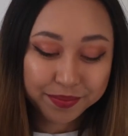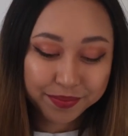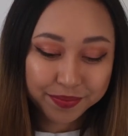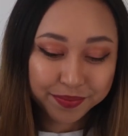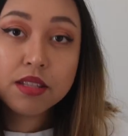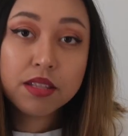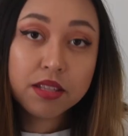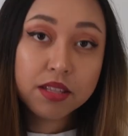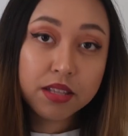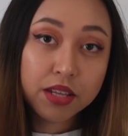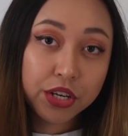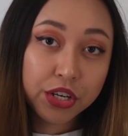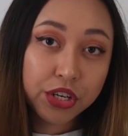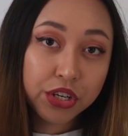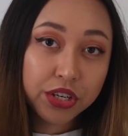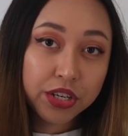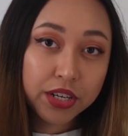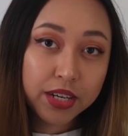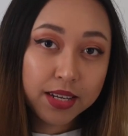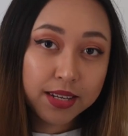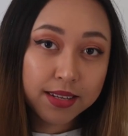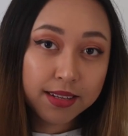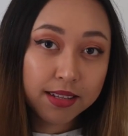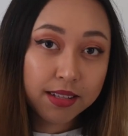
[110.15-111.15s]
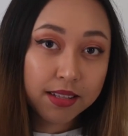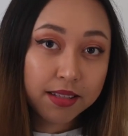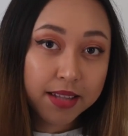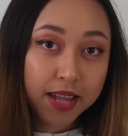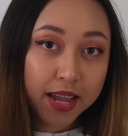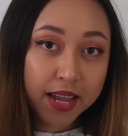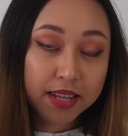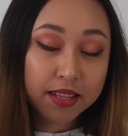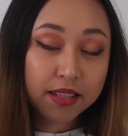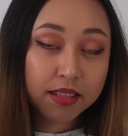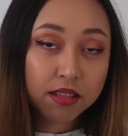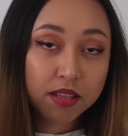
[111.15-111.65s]
Cinder is
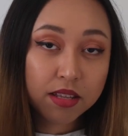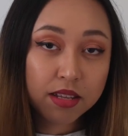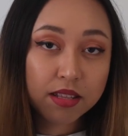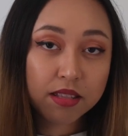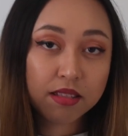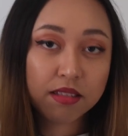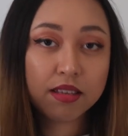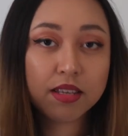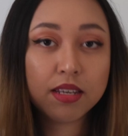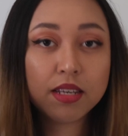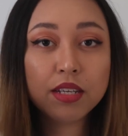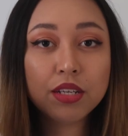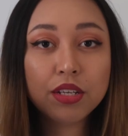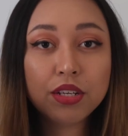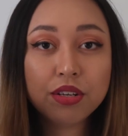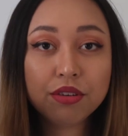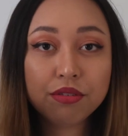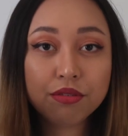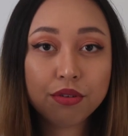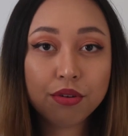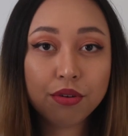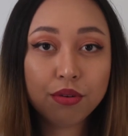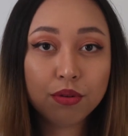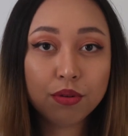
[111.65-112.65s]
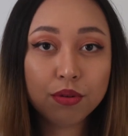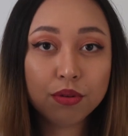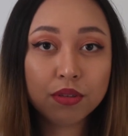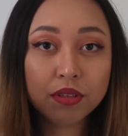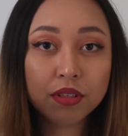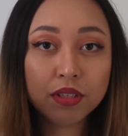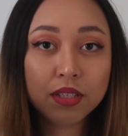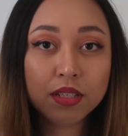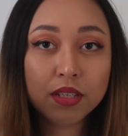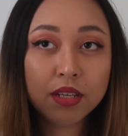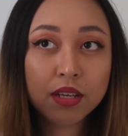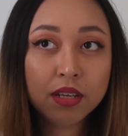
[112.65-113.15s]
a
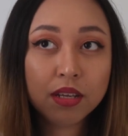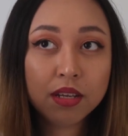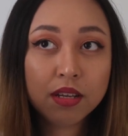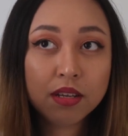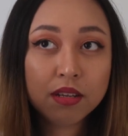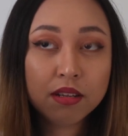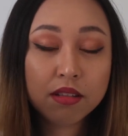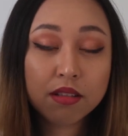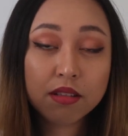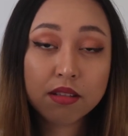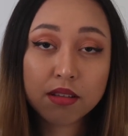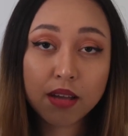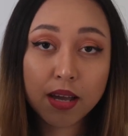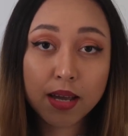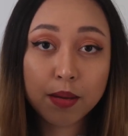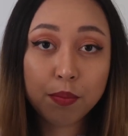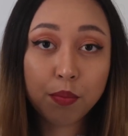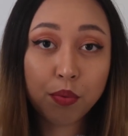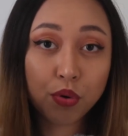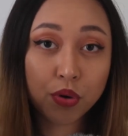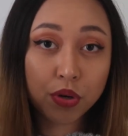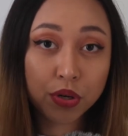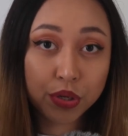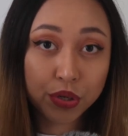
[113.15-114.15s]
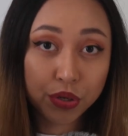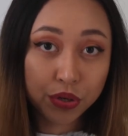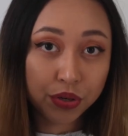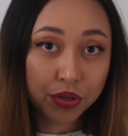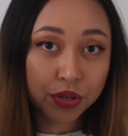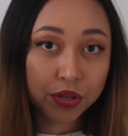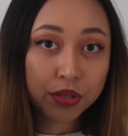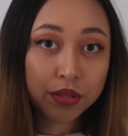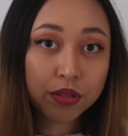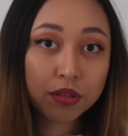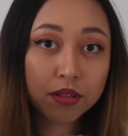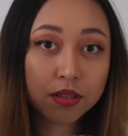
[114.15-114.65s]
16-year-old cyborg
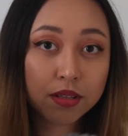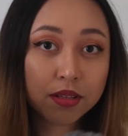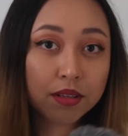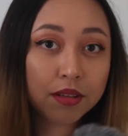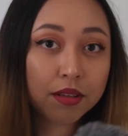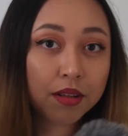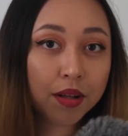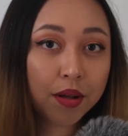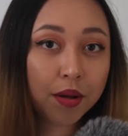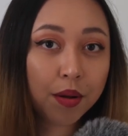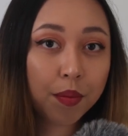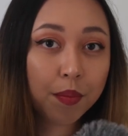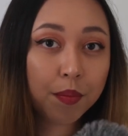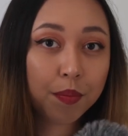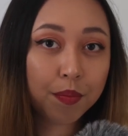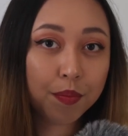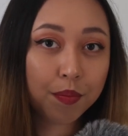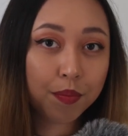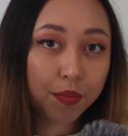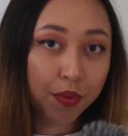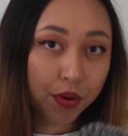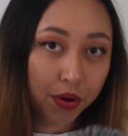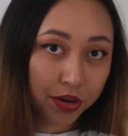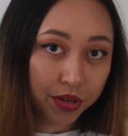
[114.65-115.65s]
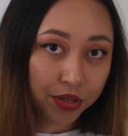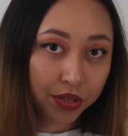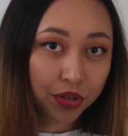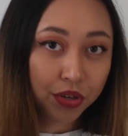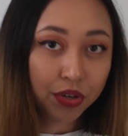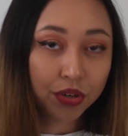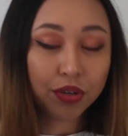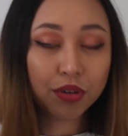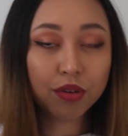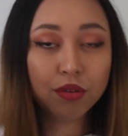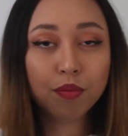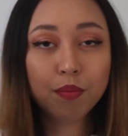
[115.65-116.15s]
girl,
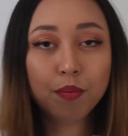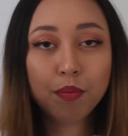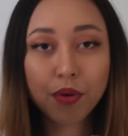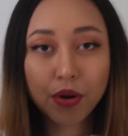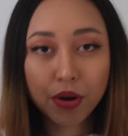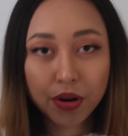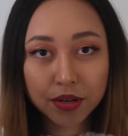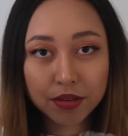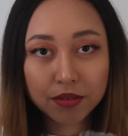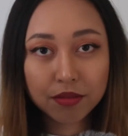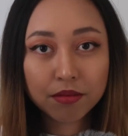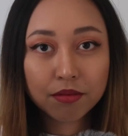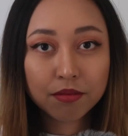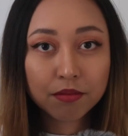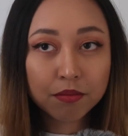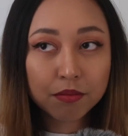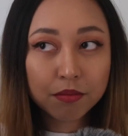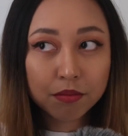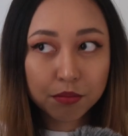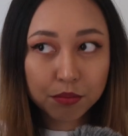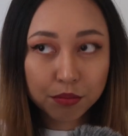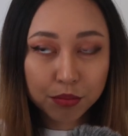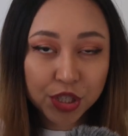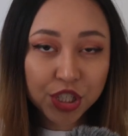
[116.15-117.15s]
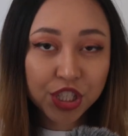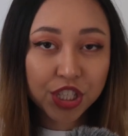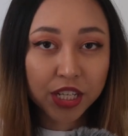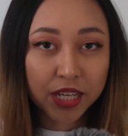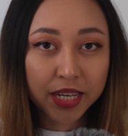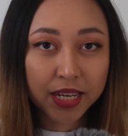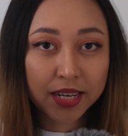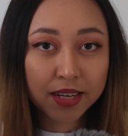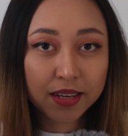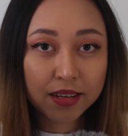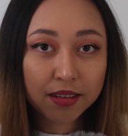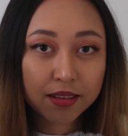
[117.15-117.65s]
part
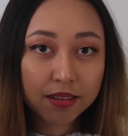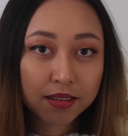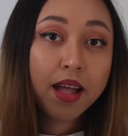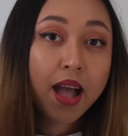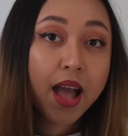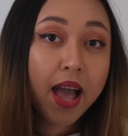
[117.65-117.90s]
machine.